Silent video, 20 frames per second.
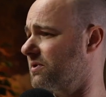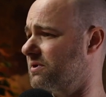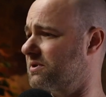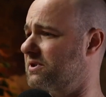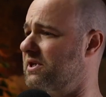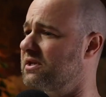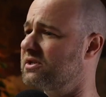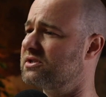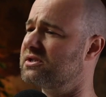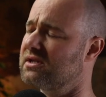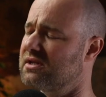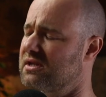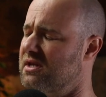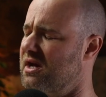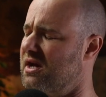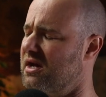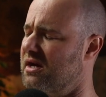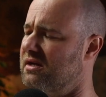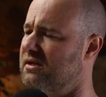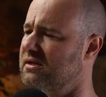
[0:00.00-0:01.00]
teaching
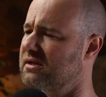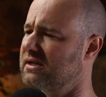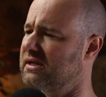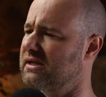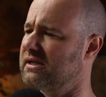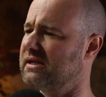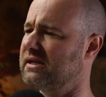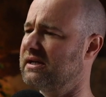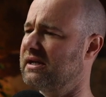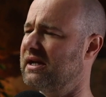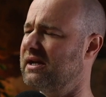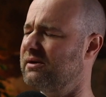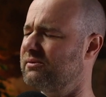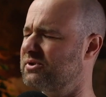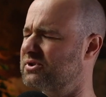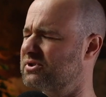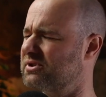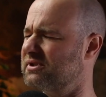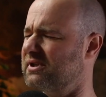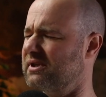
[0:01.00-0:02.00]
there, it
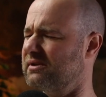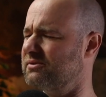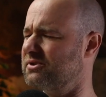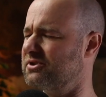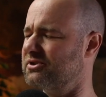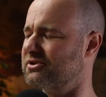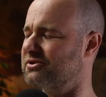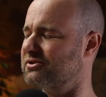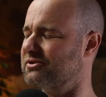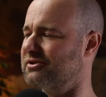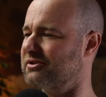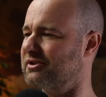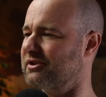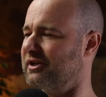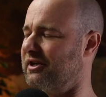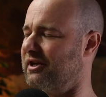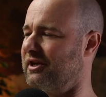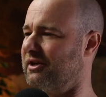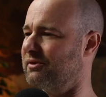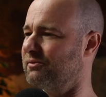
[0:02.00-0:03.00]
was just,
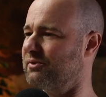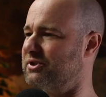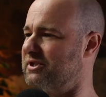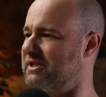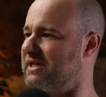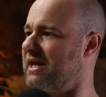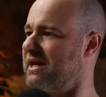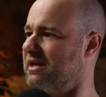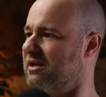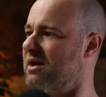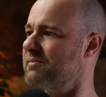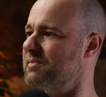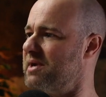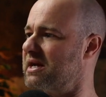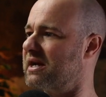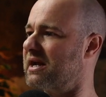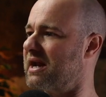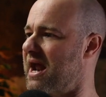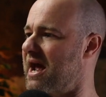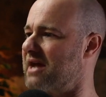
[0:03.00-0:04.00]
we'd come in
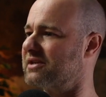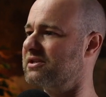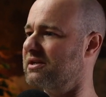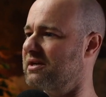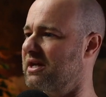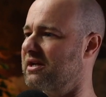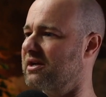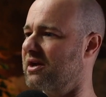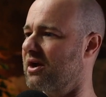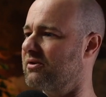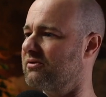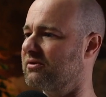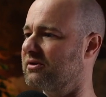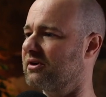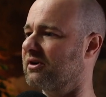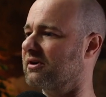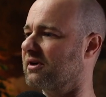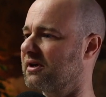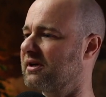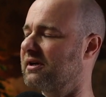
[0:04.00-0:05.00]
a class and he'd go,
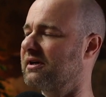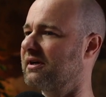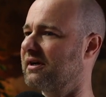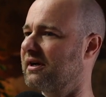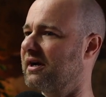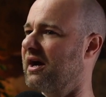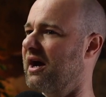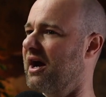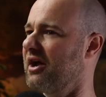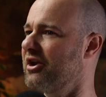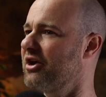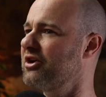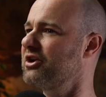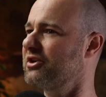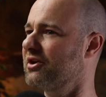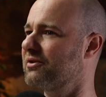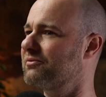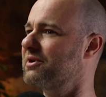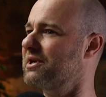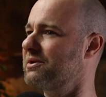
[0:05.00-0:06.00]
"Look, I know you
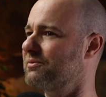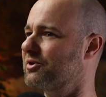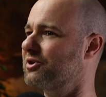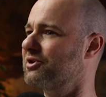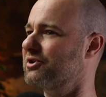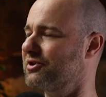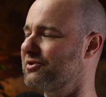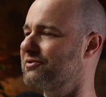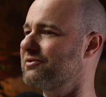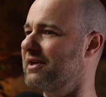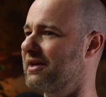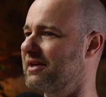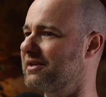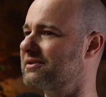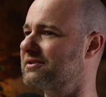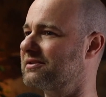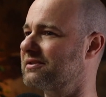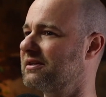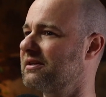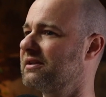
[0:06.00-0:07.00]
don't really want to do
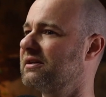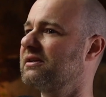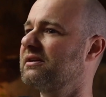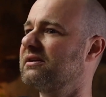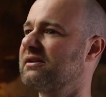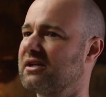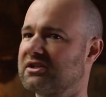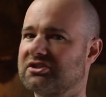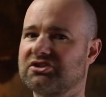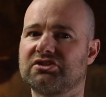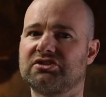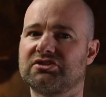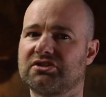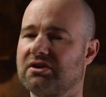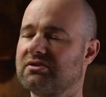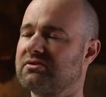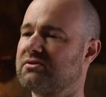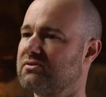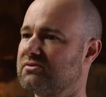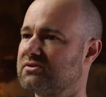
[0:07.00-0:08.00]
this. Let's just
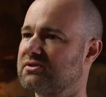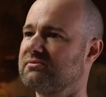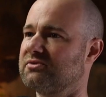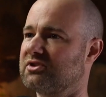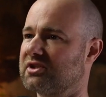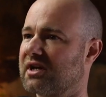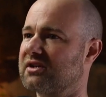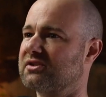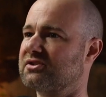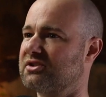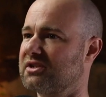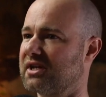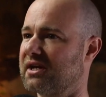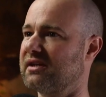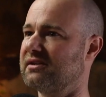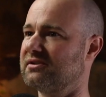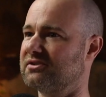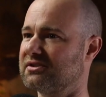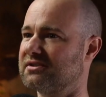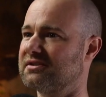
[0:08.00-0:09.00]
go through some jazz
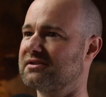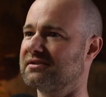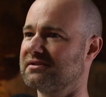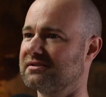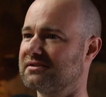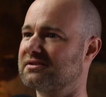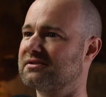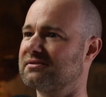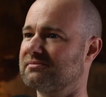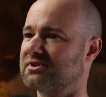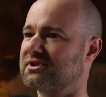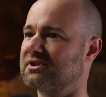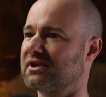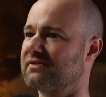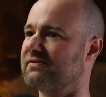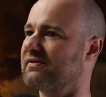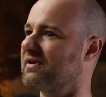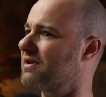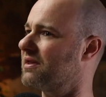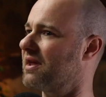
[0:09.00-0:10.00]
changes and some
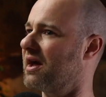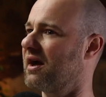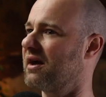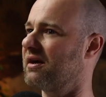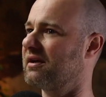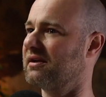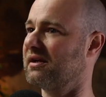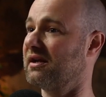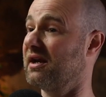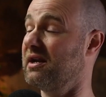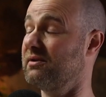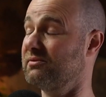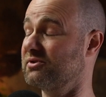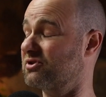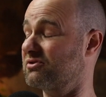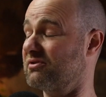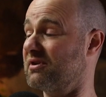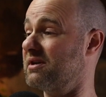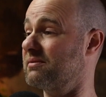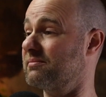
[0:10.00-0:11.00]
stuff like that." And it was
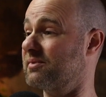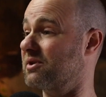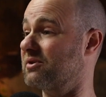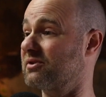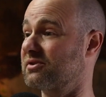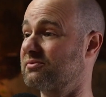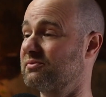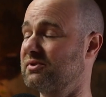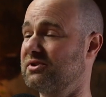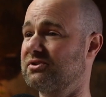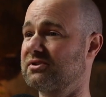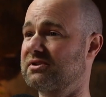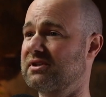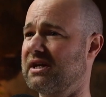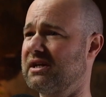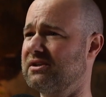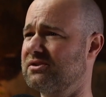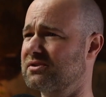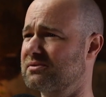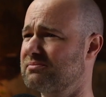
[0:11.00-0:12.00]
great because he
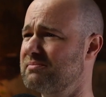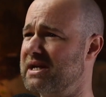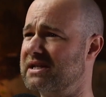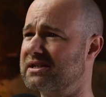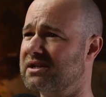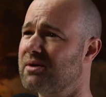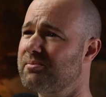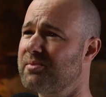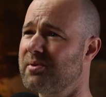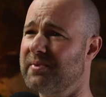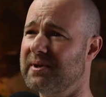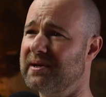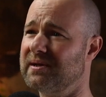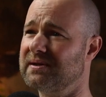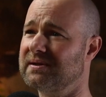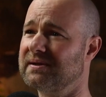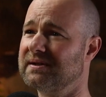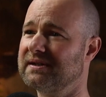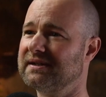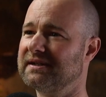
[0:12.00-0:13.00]
just mixed it up a
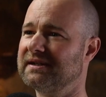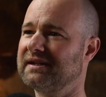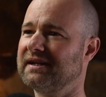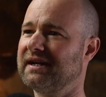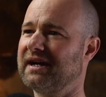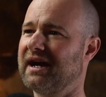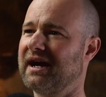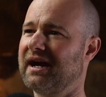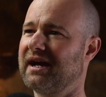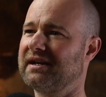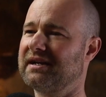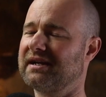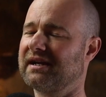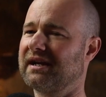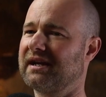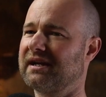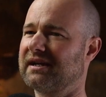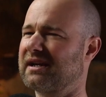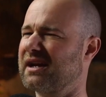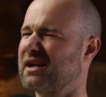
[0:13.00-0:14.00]
bit, and
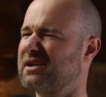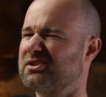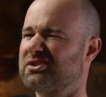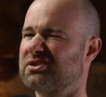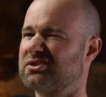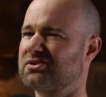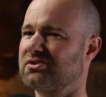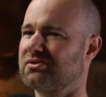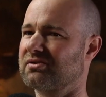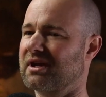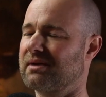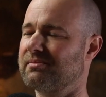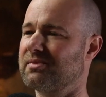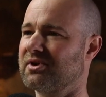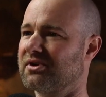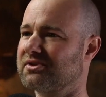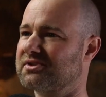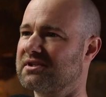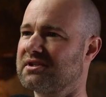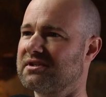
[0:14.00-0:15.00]
it kind of just took that
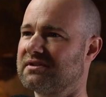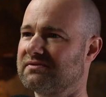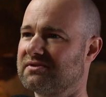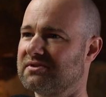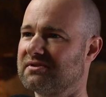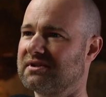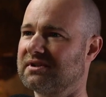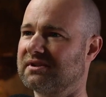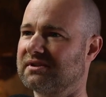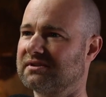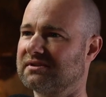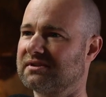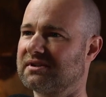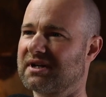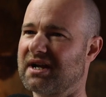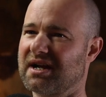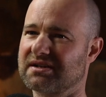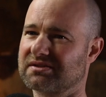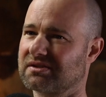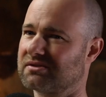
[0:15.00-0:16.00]
monotony of doing
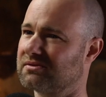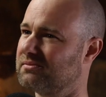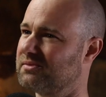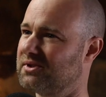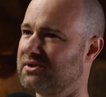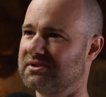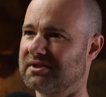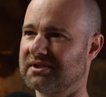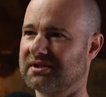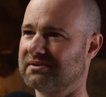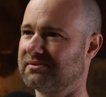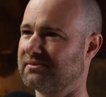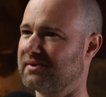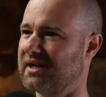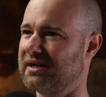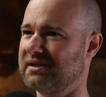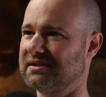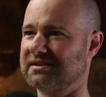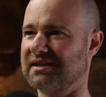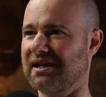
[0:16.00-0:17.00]
classical music
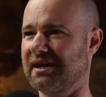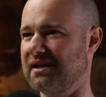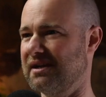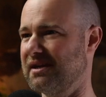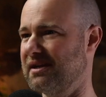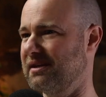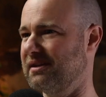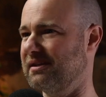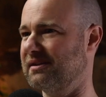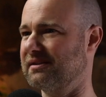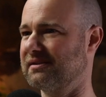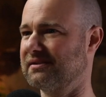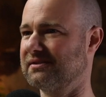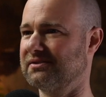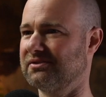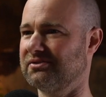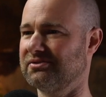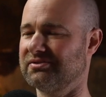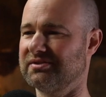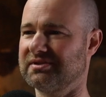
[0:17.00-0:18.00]
away and technique
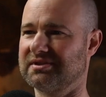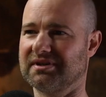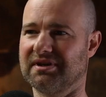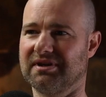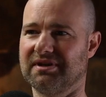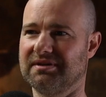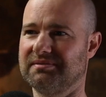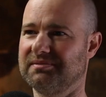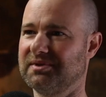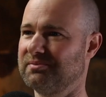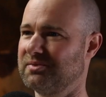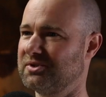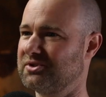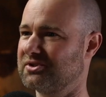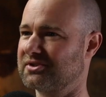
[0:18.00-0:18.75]
all the time. And